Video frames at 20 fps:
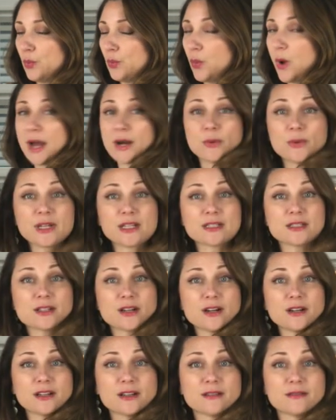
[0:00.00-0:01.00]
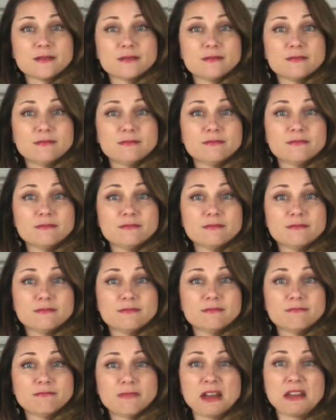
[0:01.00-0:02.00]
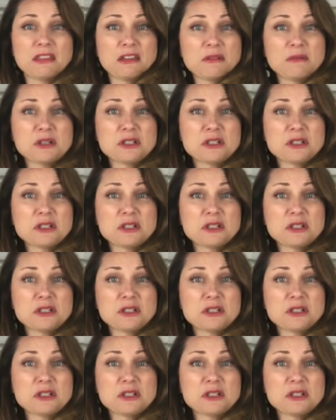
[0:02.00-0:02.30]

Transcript: Why don't we get started? I think